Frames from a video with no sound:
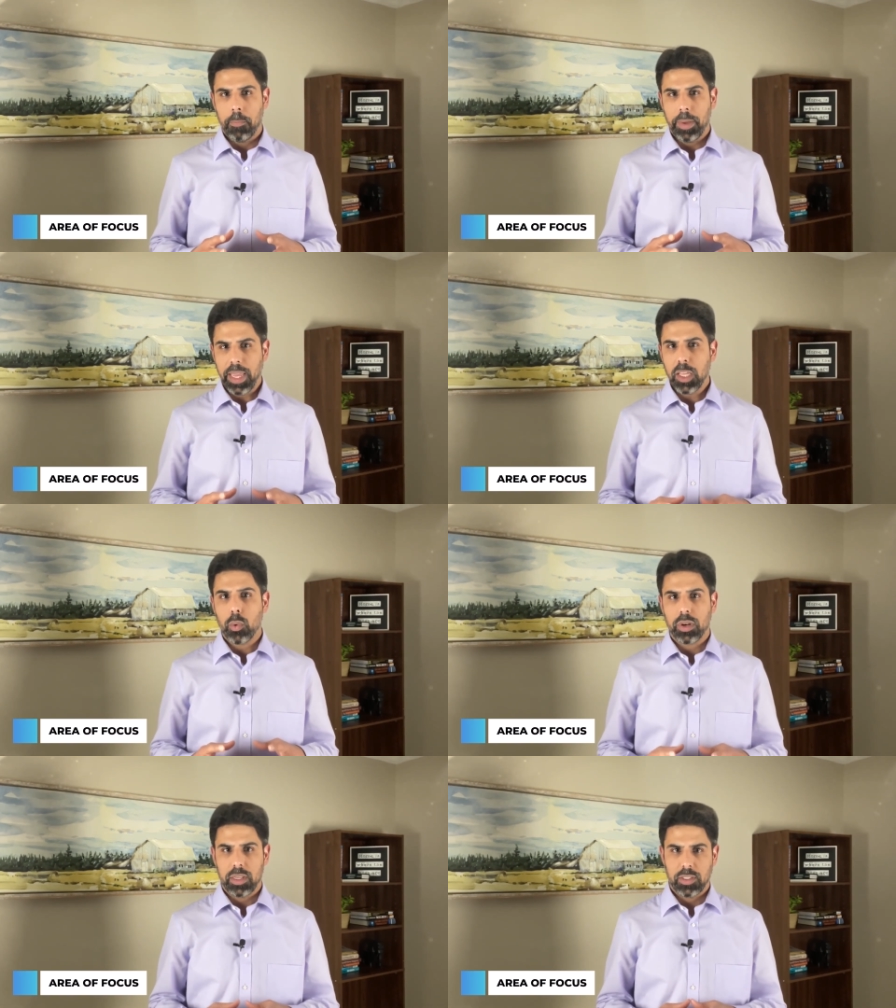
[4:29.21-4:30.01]
Any
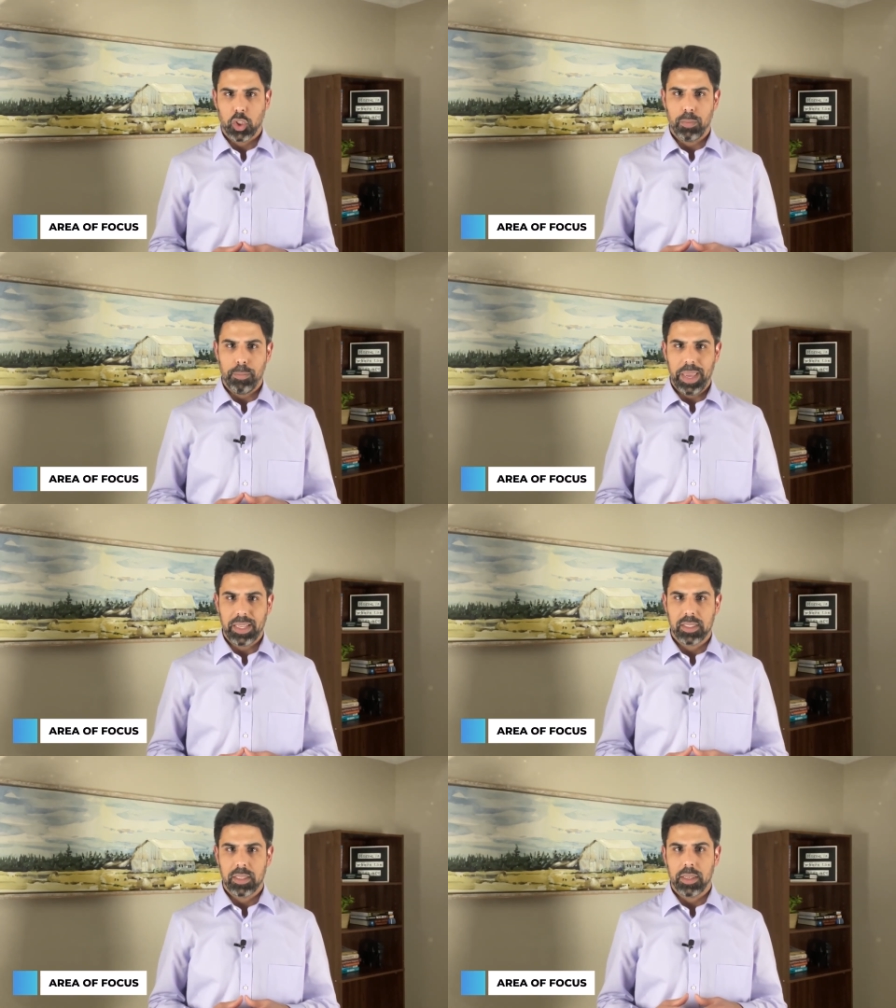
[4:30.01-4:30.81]
organization
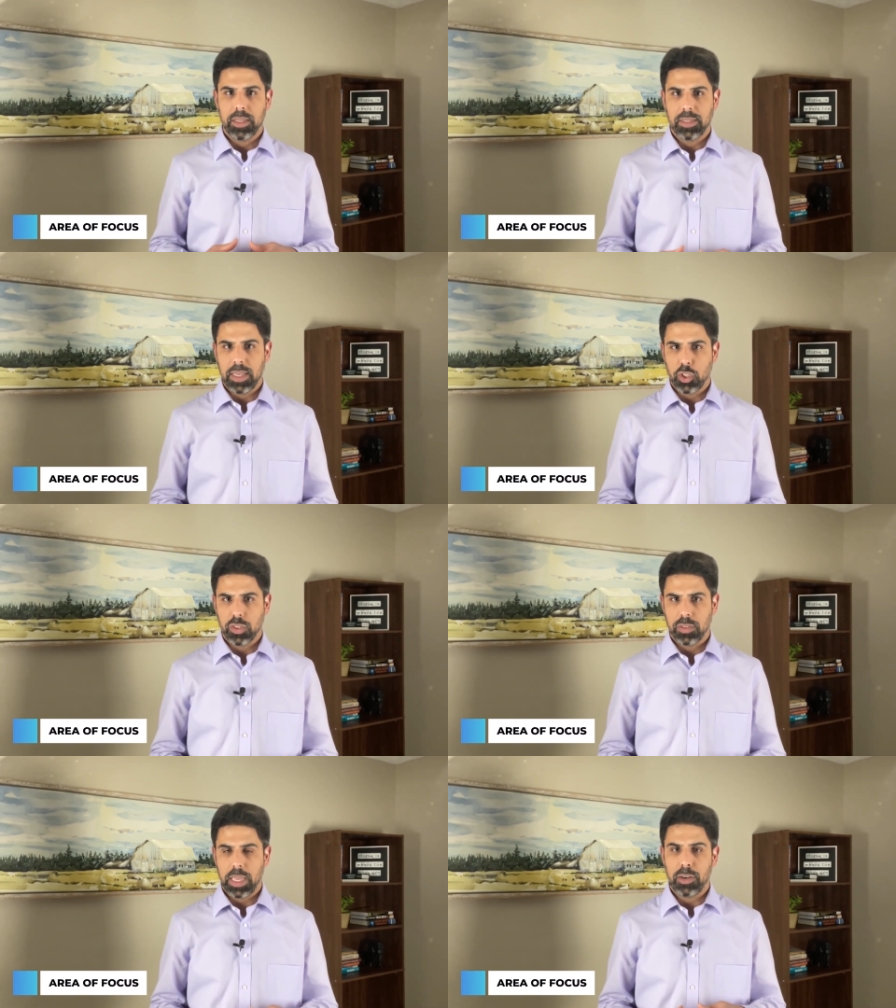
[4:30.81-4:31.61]
makes
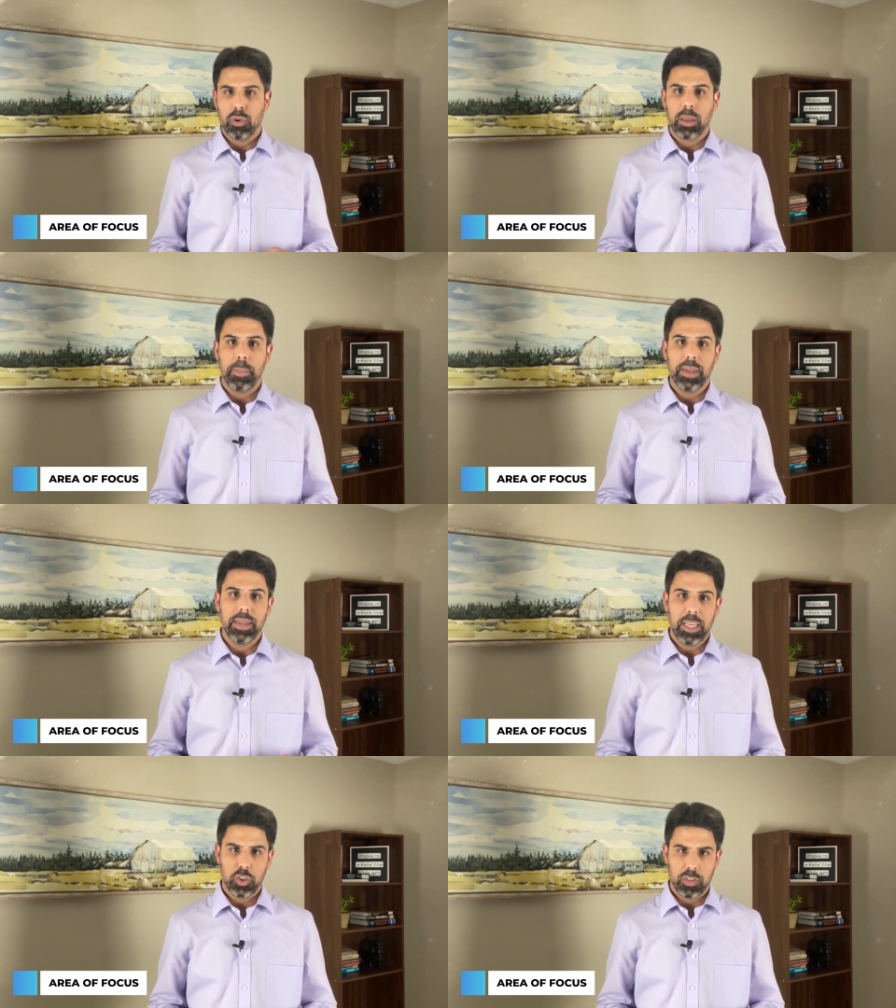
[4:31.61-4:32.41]
decisions and
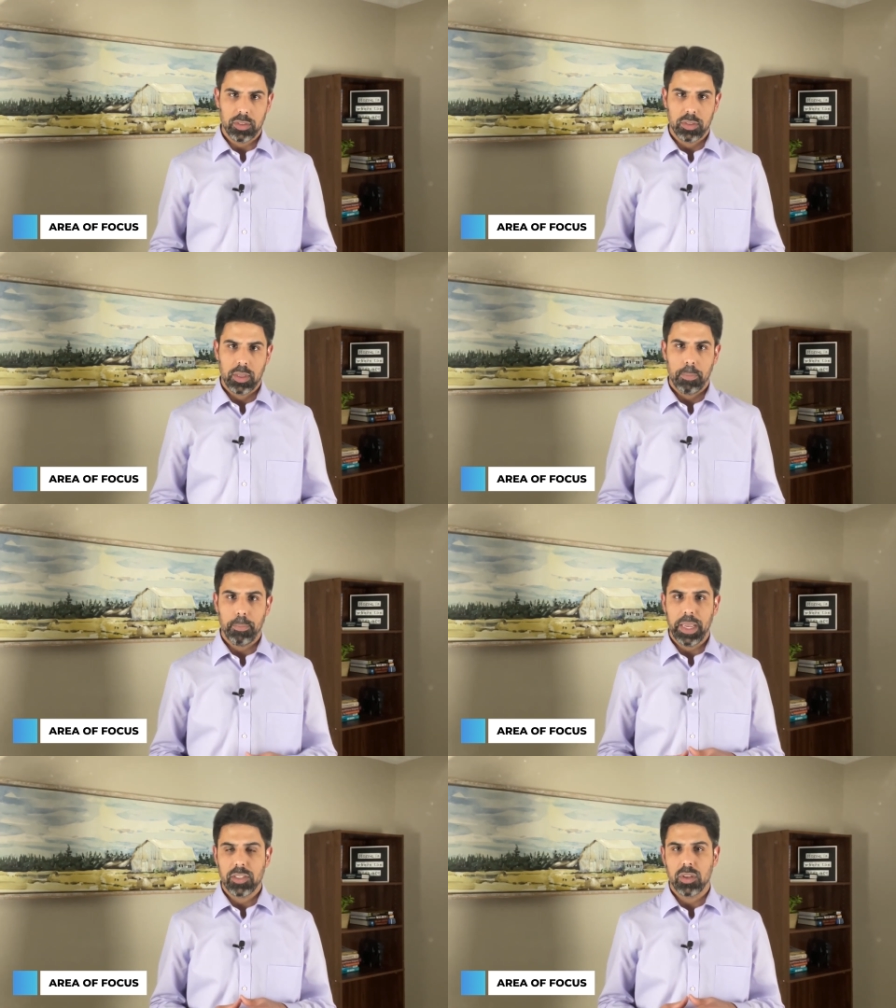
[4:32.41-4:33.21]
recommendations
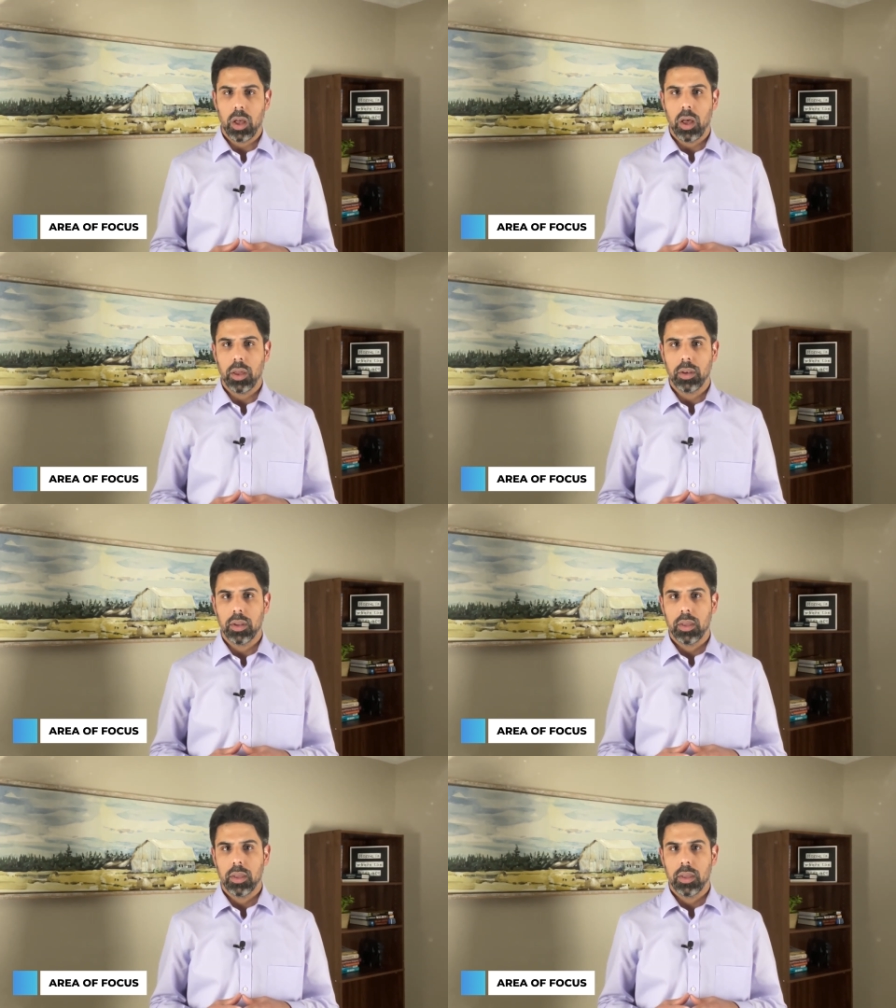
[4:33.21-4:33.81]
based on